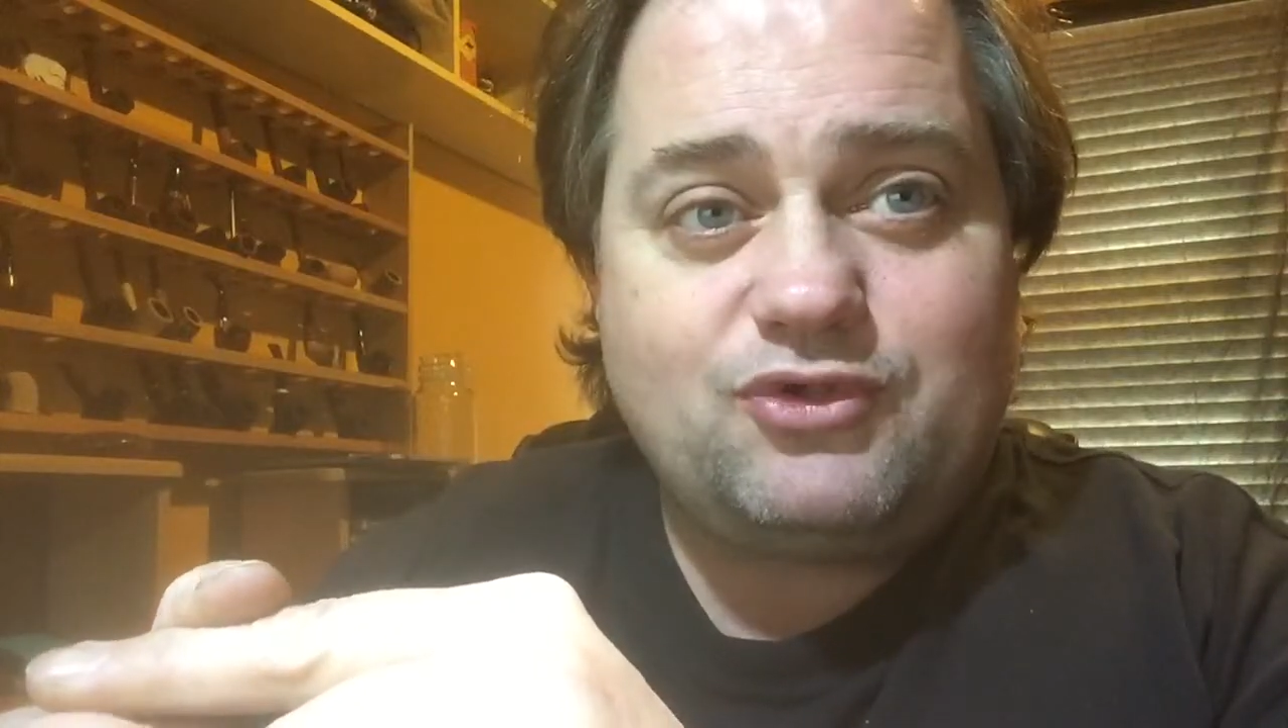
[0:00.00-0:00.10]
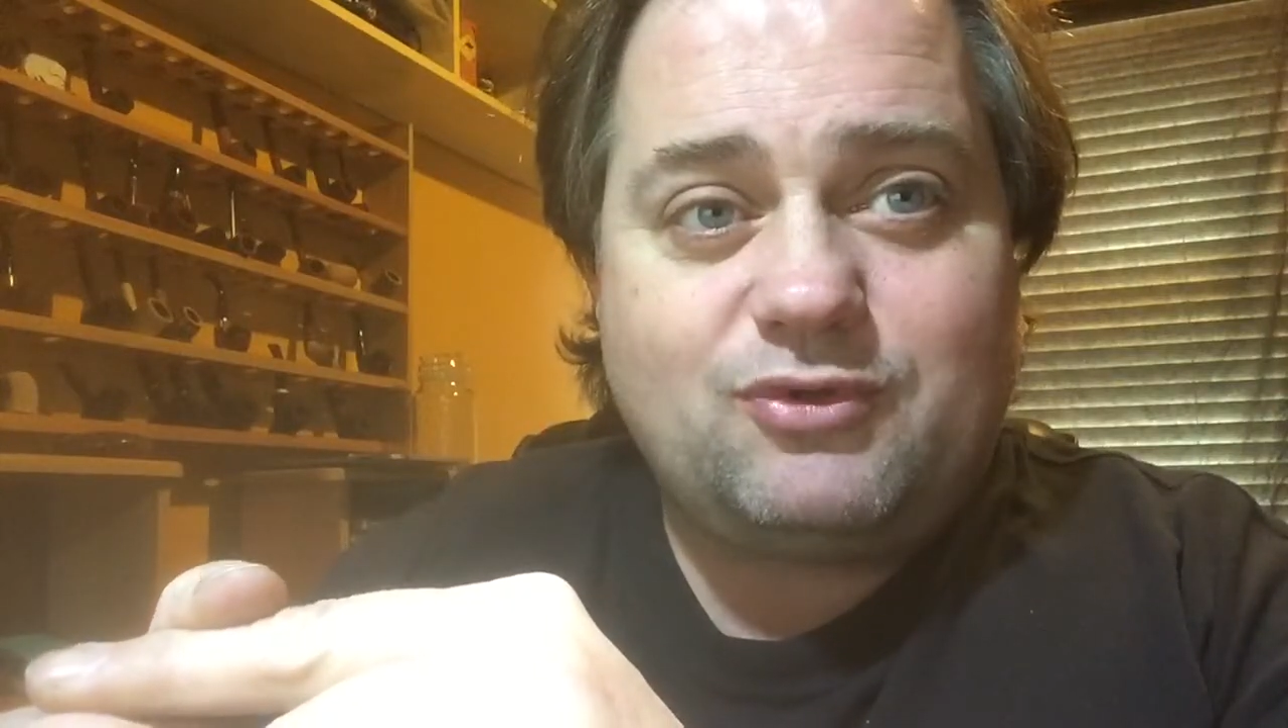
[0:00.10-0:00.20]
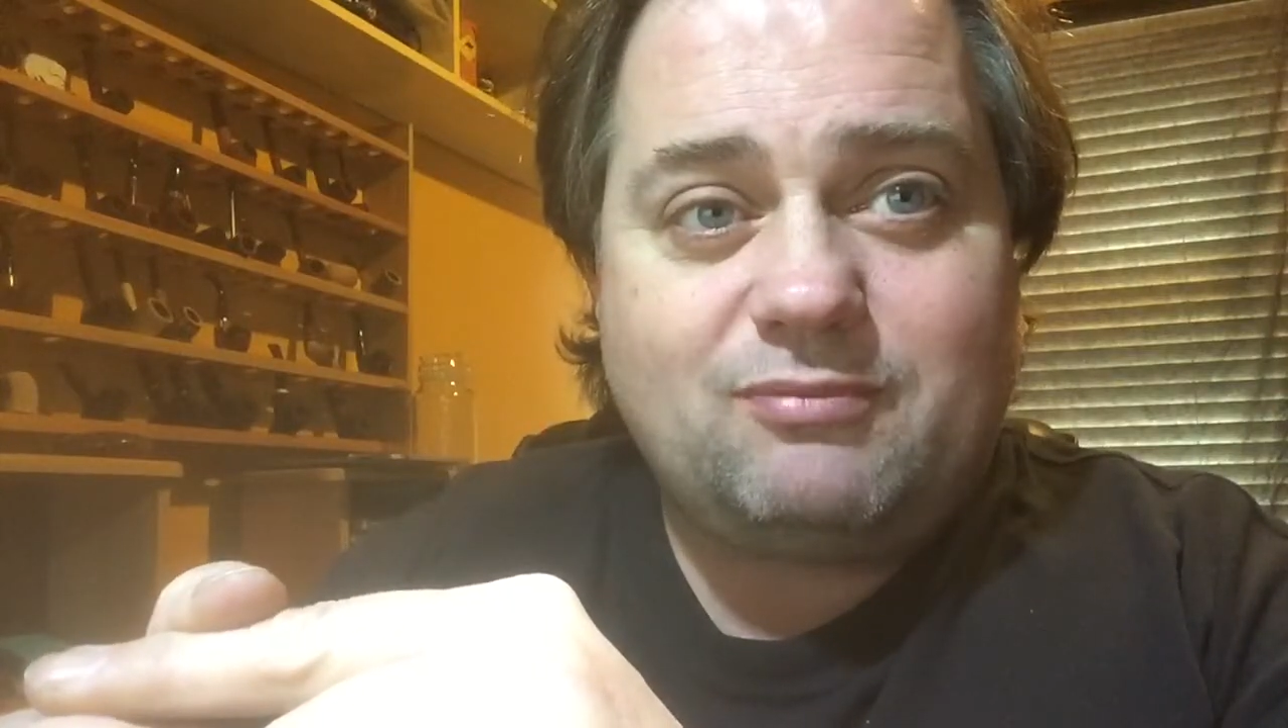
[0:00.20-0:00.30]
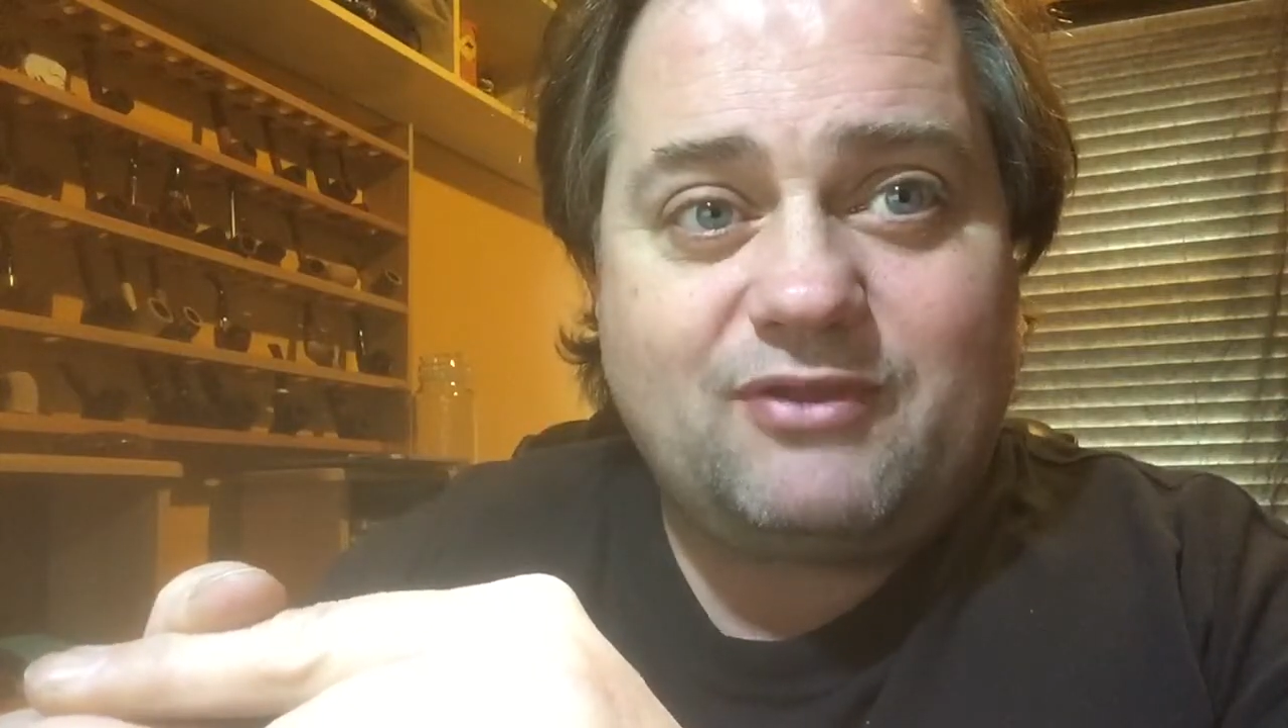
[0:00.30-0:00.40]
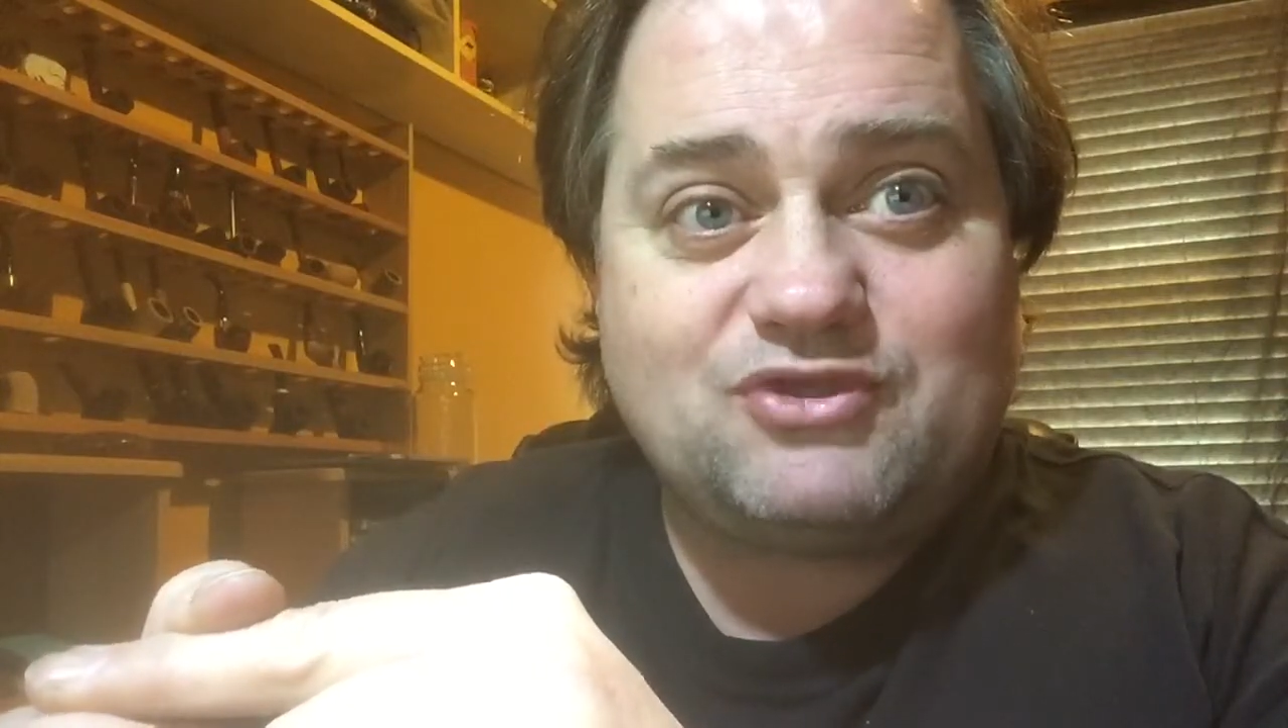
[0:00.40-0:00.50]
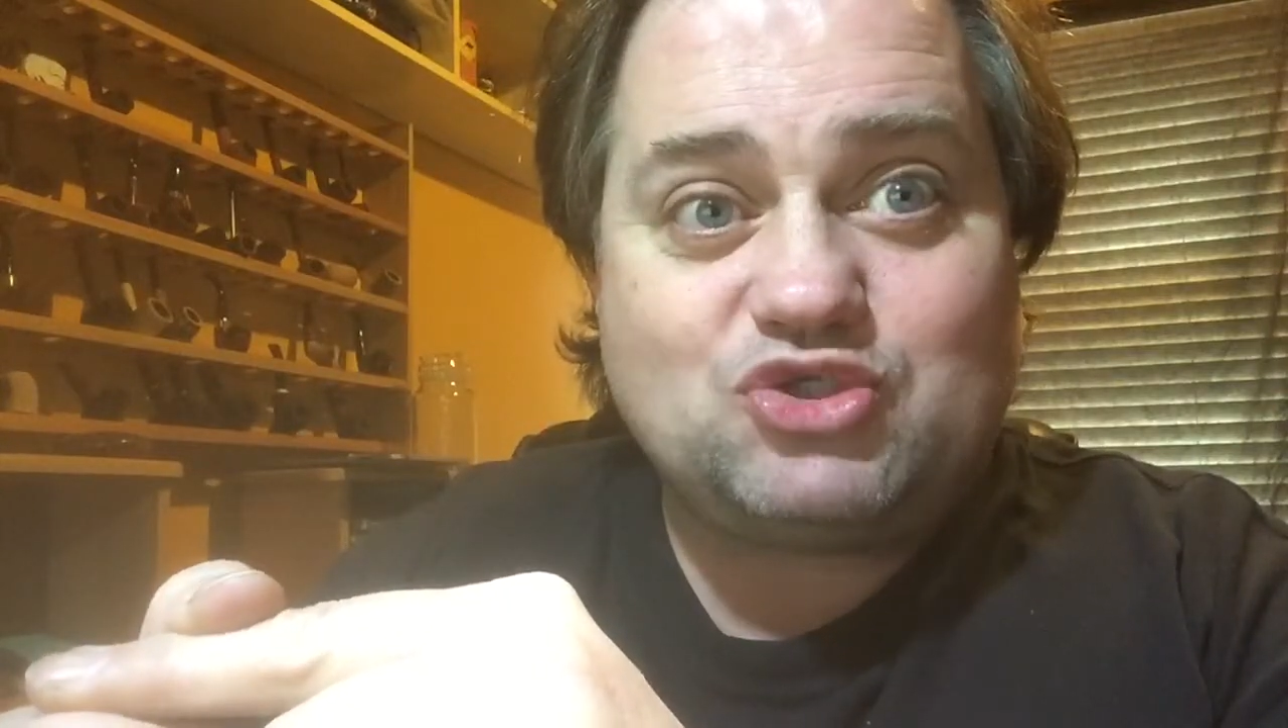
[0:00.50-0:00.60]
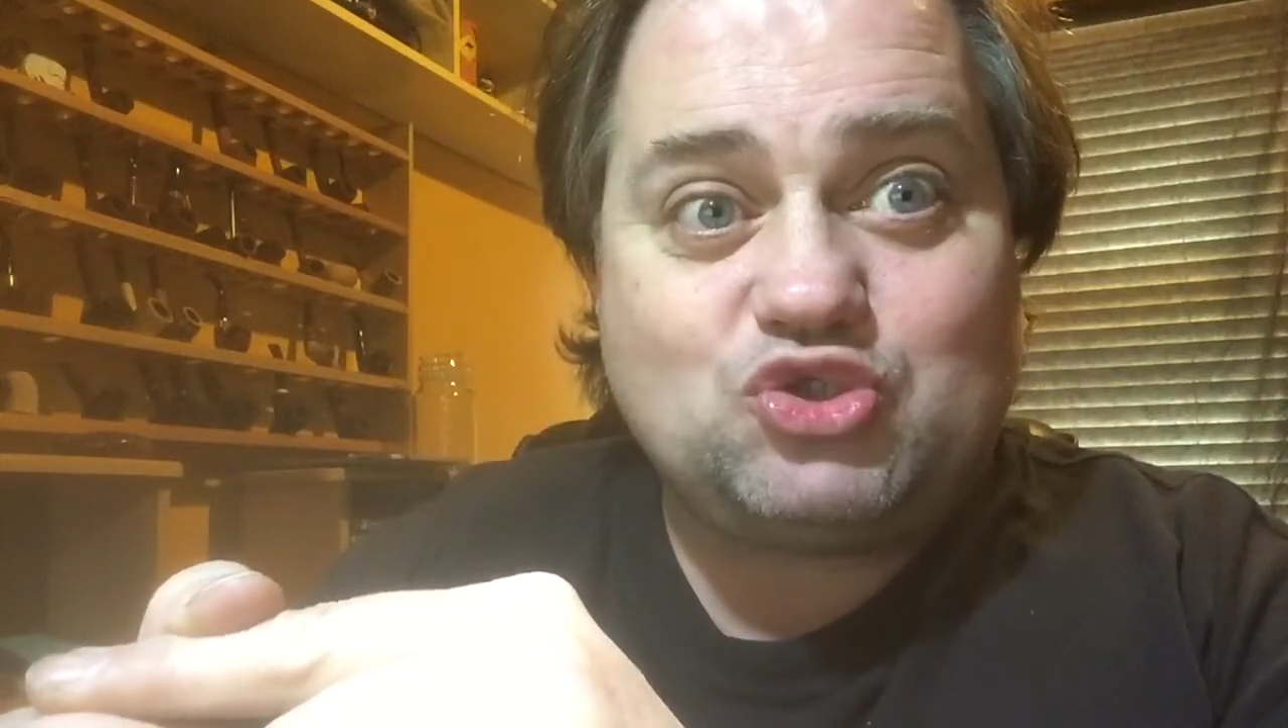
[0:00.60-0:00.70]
you and made this